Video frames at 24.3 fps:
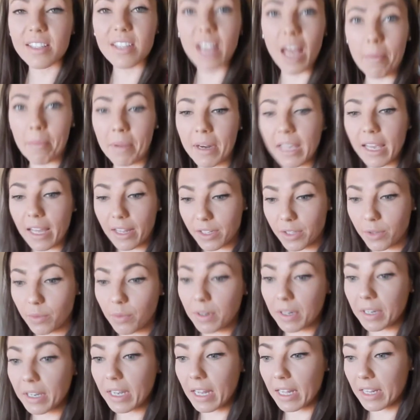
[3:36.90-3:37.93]
So I'm gonna get to
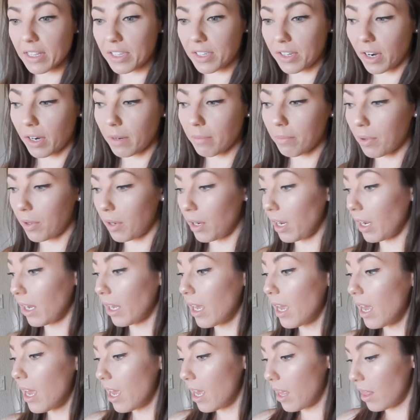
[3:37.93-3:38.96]
work and start
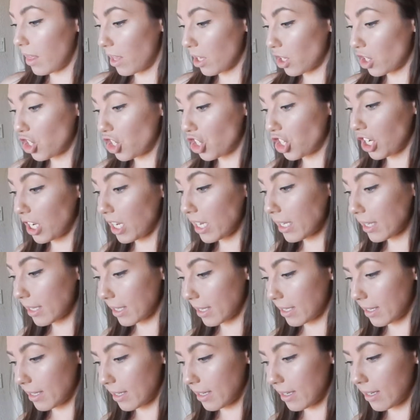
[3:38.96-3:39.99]
putting the
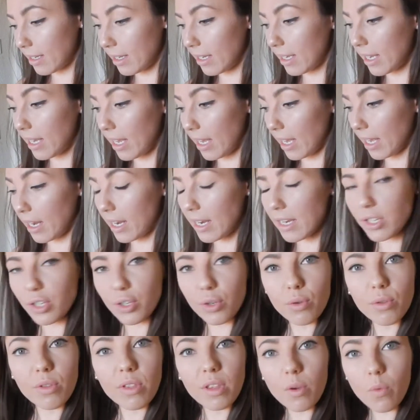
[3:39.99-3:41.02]
sheets
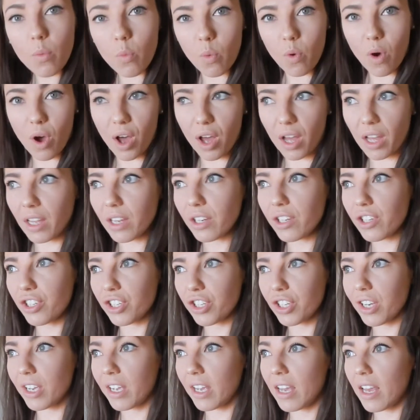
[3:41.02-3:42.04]
into the
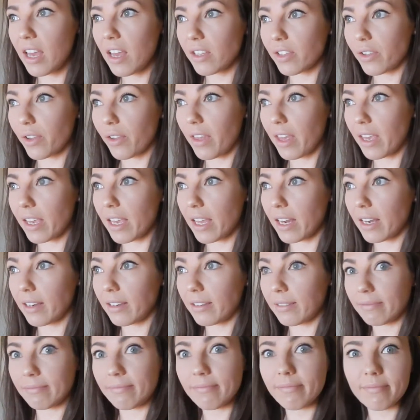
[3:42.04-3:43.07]
wash so they
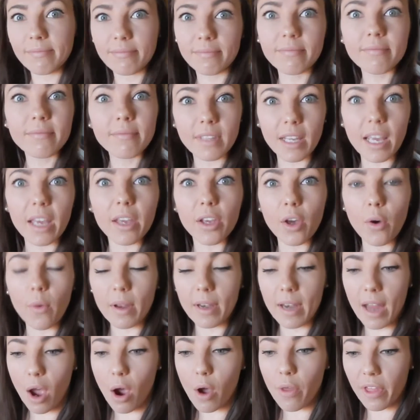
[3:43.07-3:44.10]
can get
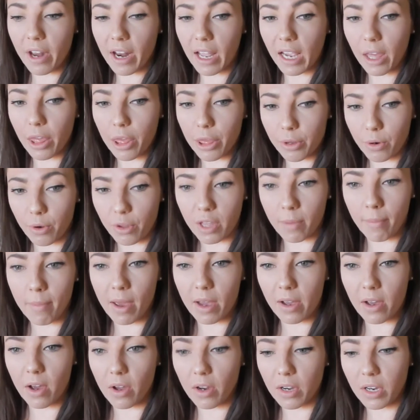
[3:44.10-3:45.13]
going now and then I can throw them
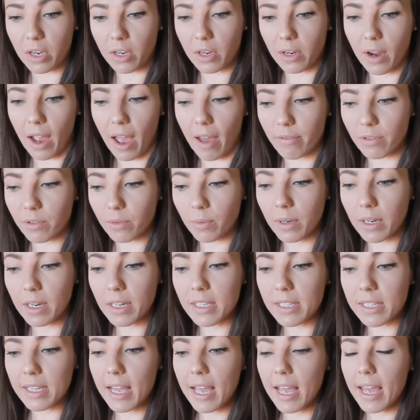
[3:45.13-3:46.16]
back on here
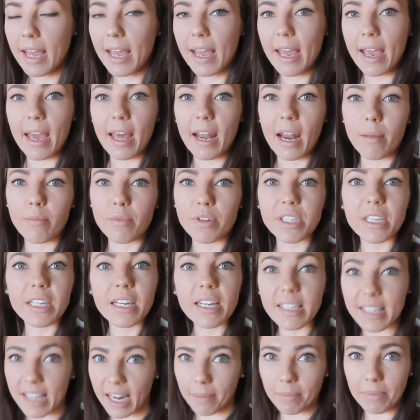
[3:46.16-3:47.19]
afterwards. And I'm just
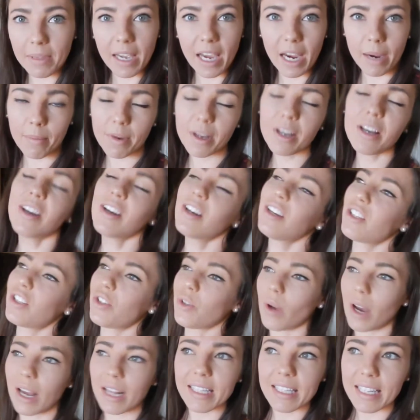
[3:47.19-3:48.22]
gonna set up the camera
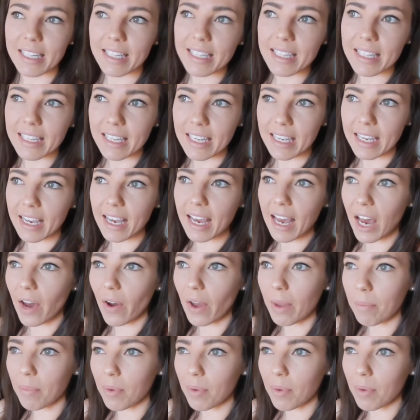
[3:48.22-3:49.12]
so you guys can see how I